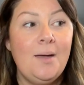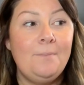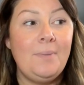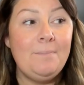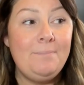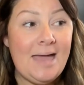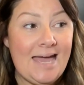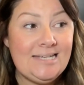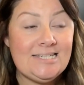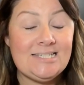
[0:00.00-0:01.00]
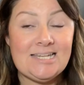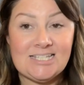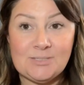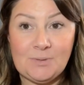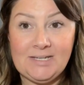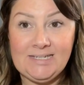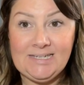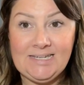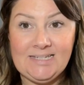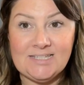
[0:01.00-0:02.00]
My bed desperately
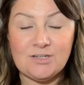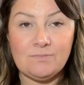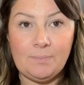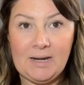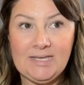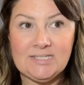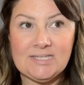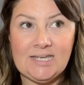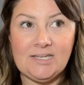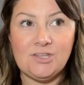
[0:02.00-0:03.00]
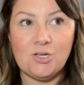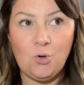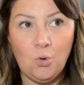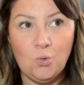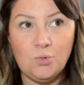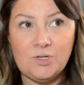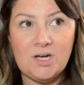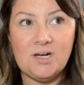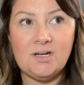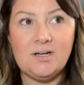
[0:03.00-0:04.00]
needs replacing. The
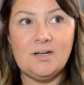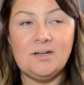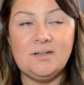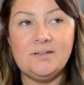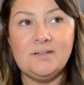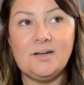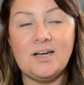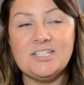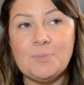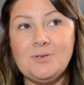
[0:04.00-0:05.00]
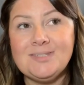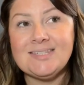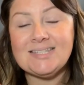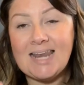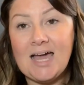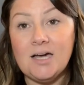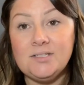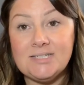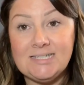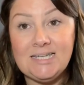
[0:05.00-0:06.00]
corner, I suppose, slat
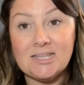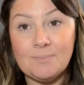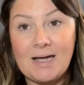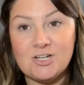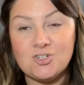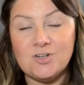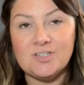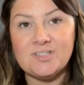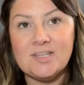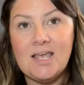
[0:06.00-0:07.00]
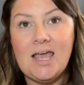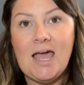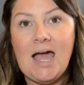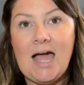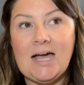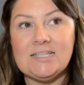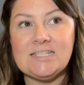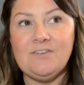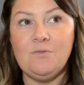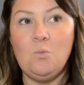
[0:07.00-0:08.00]
underneath the mattress has
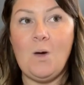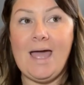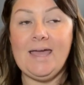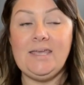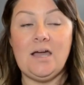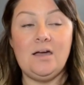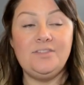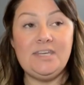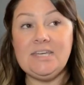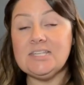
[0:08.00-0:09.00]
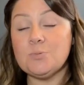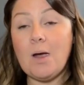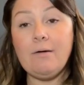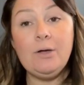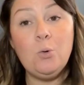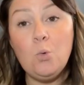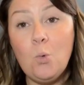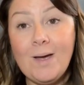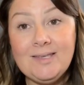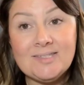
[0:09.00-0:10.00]
given way. I think it's where I
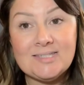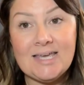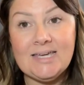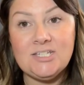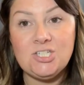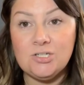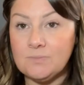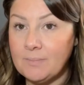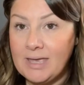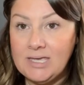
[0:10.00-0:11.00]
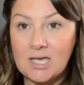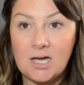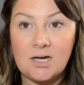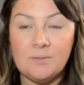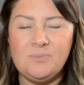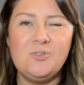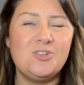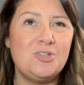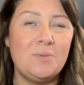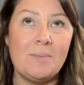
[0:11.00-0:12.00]
always sit doing my makeup,
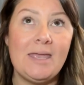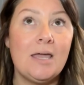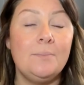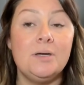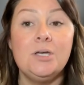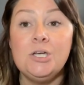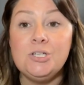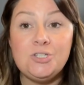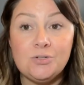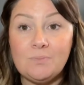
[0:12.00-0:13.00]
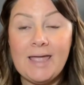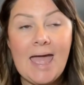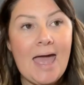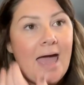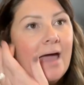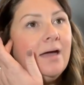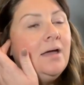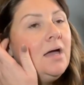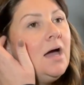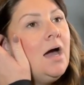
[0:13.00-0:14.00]
but doing my hair.
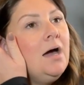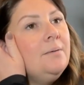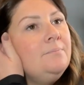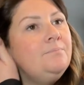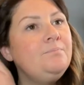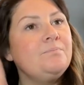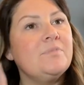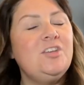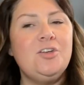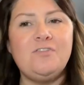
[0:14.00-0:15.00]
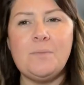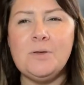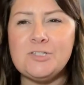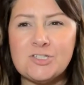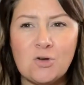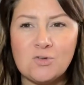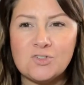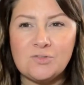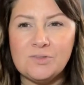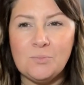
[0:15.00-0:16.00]
You know, if I put socks on in the